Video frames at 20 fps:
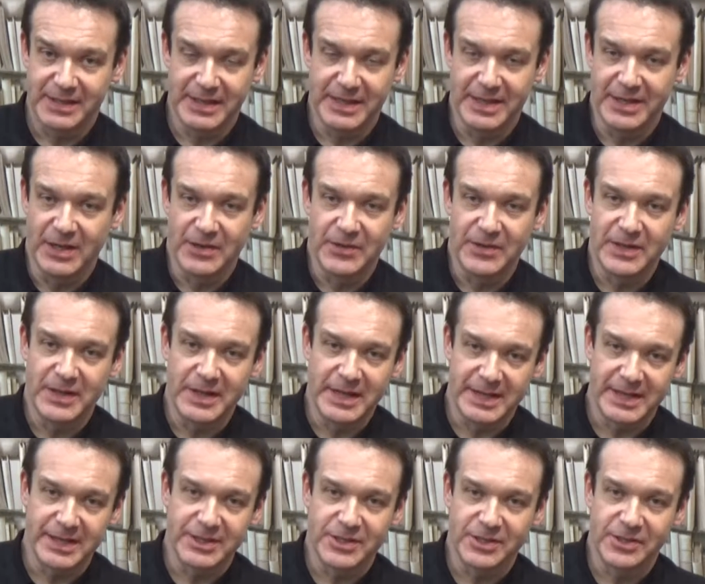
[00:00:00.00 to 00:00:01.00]

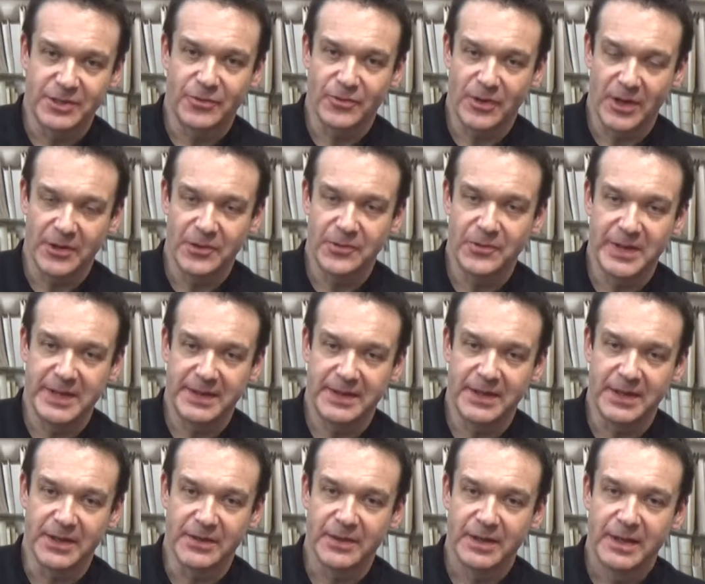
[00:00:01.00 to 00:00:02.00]
it can just grow with
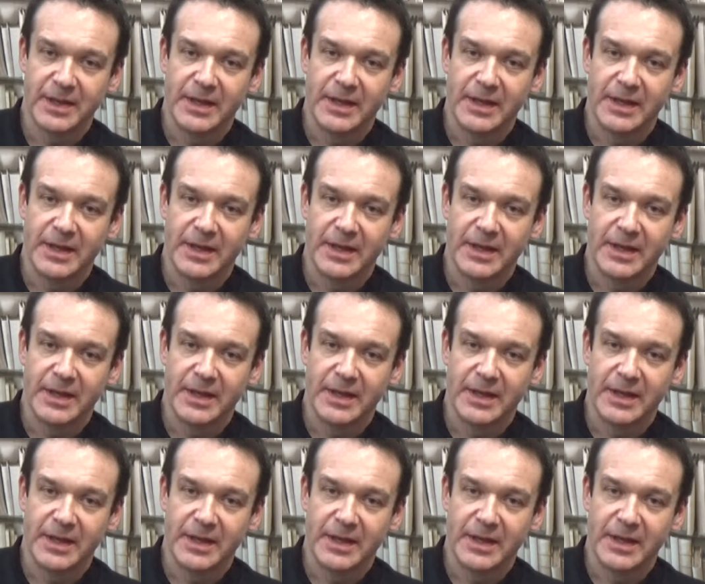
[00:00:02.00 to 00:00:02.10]
you.